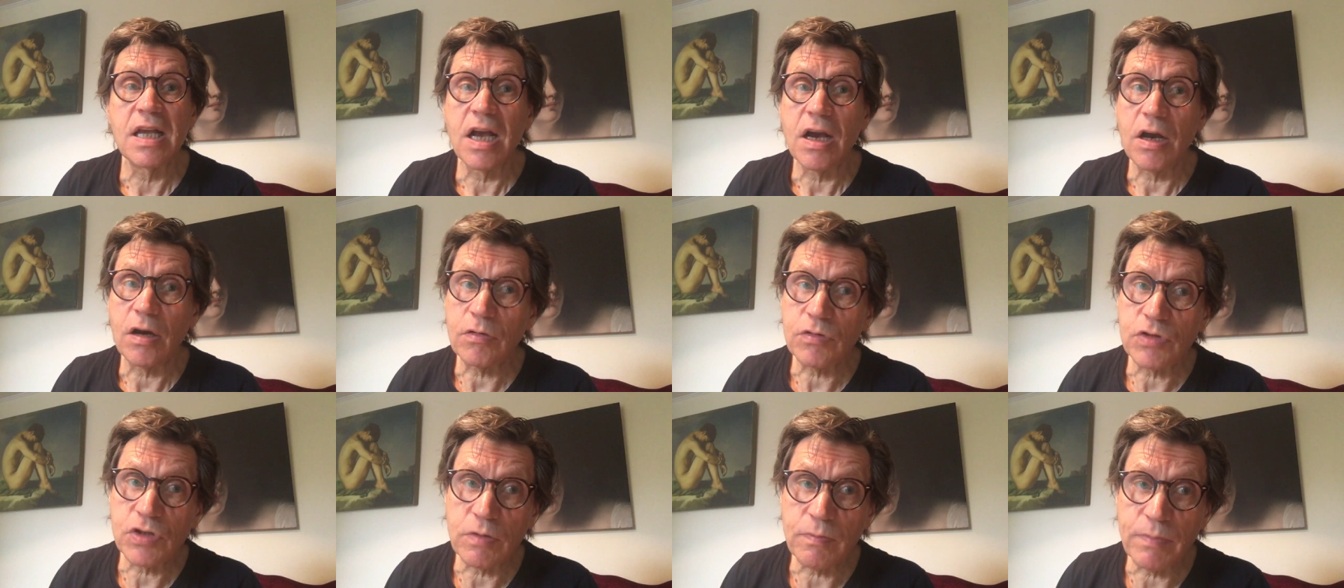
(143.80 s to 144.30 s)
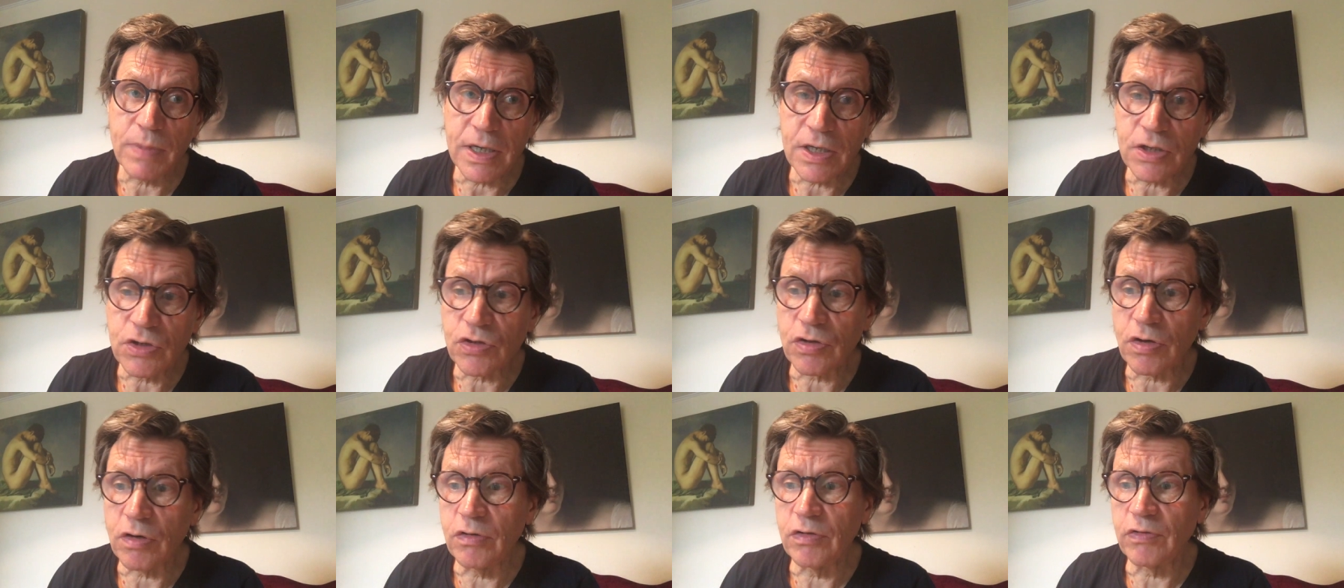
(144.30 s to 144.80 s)
Oh, to be
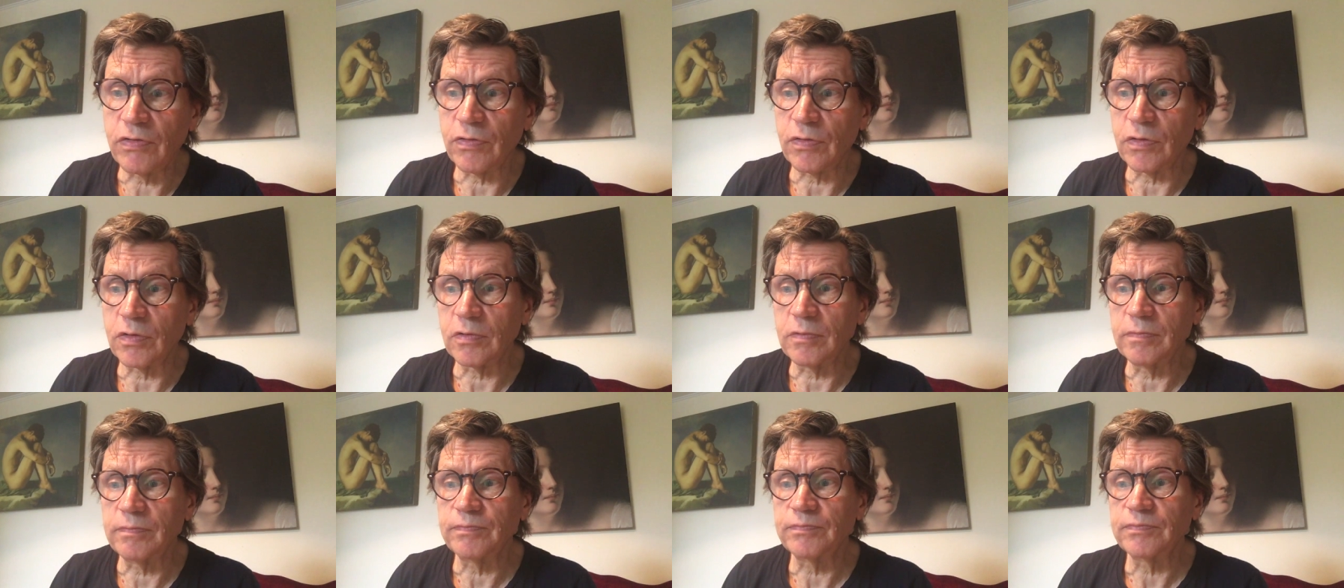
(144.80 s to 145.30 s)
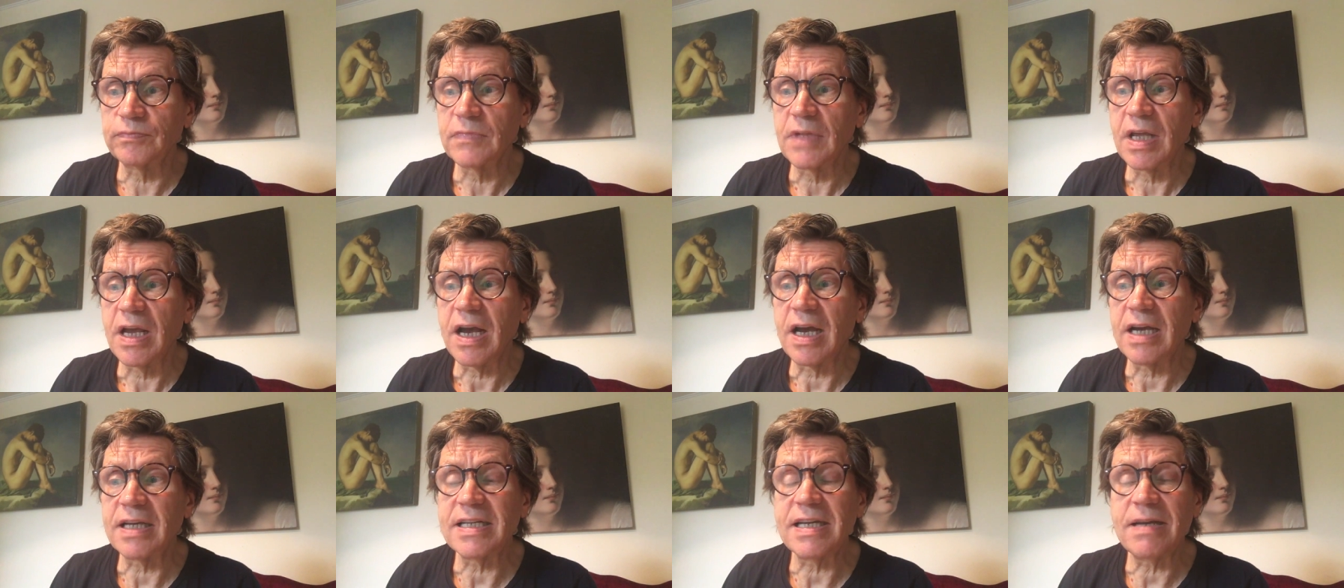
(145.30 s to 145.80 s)
truthful,
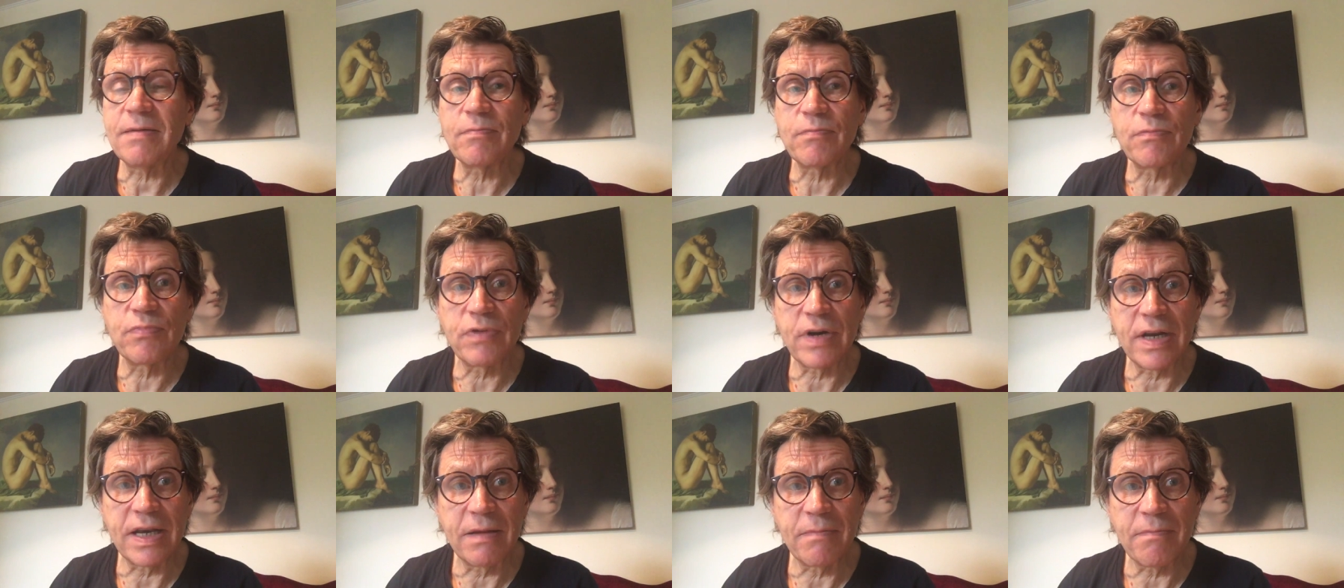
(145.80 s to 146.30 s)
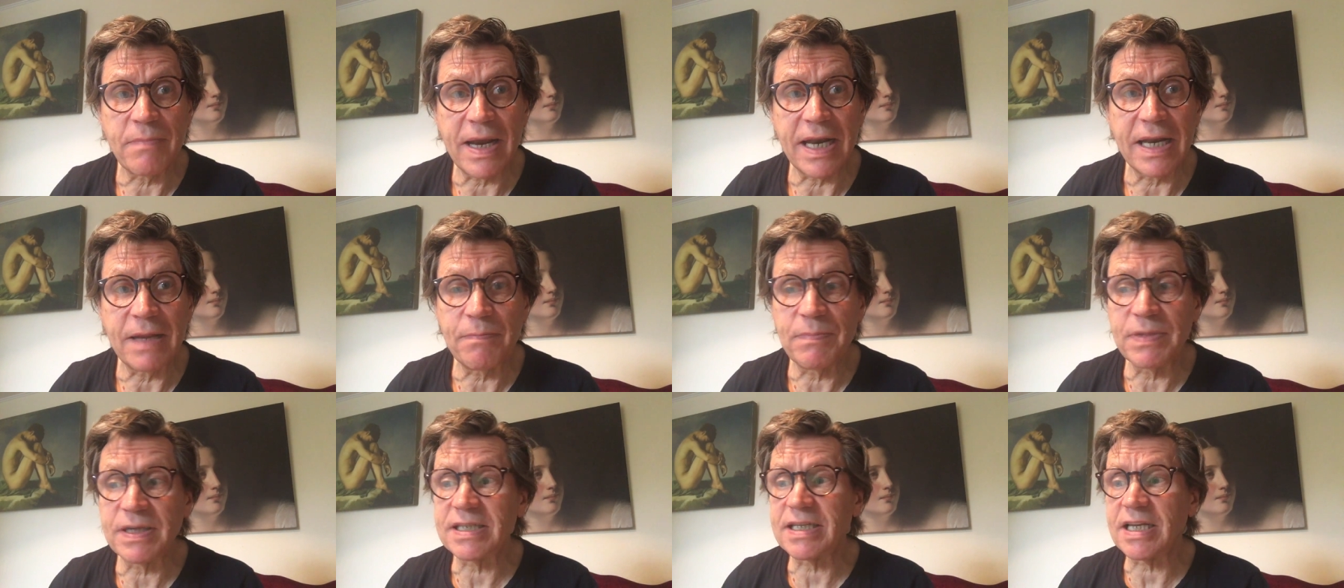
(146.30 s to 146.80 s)
I didn't bring
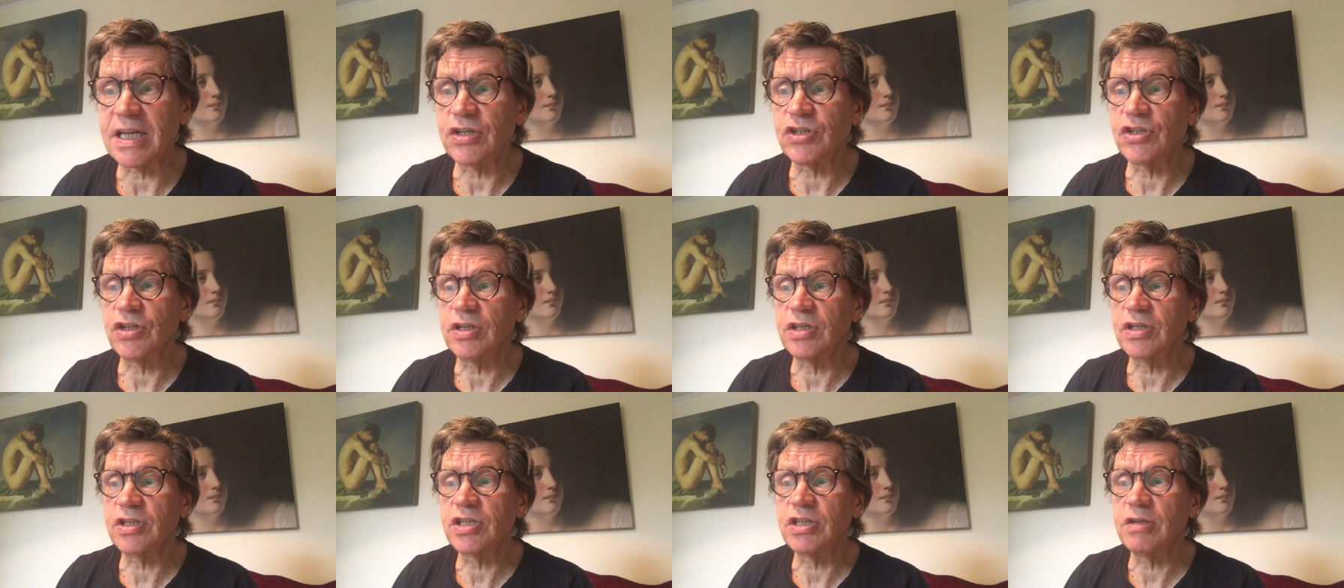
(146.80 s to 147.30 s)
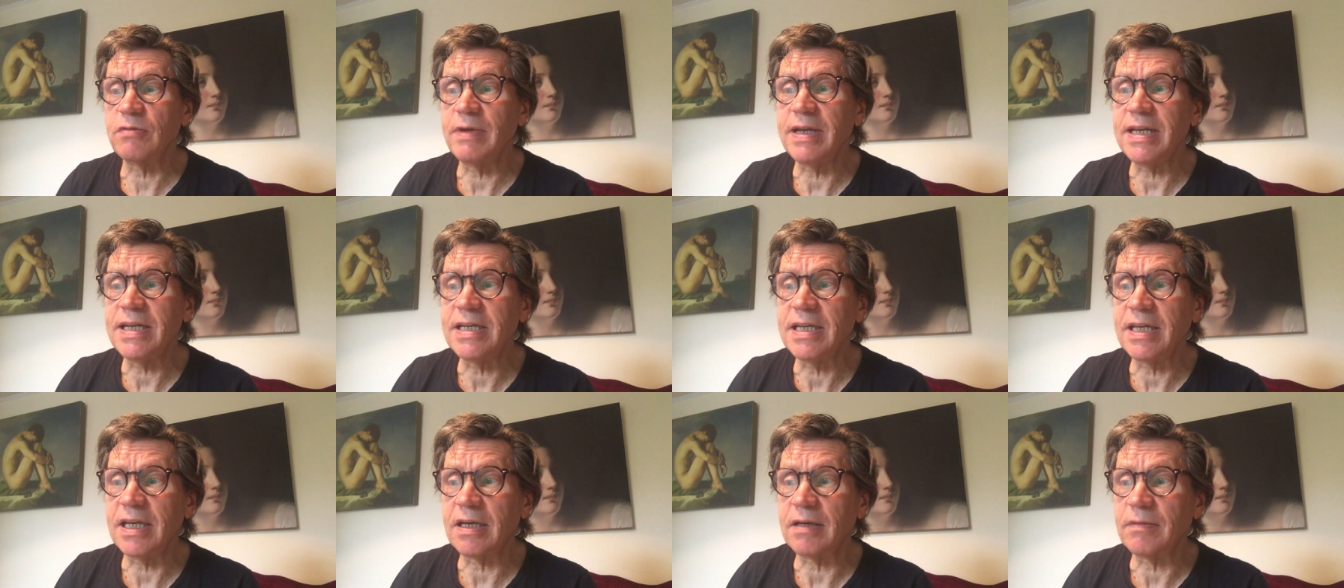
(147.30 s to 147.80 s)
many possessions to
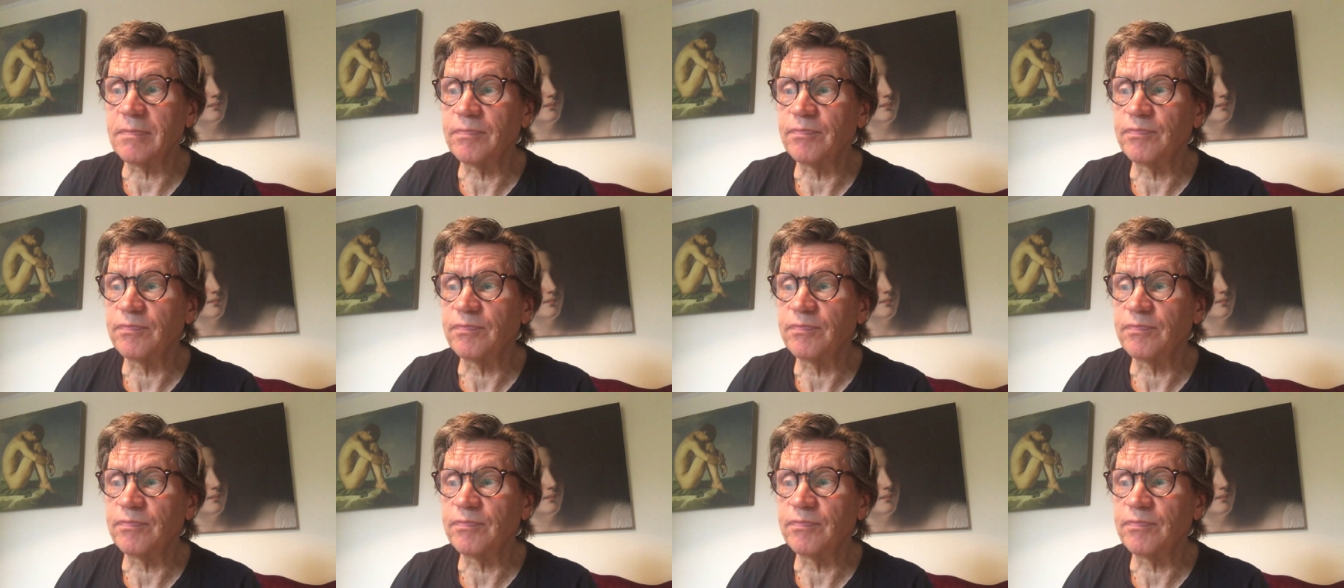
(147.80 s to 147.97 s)
India,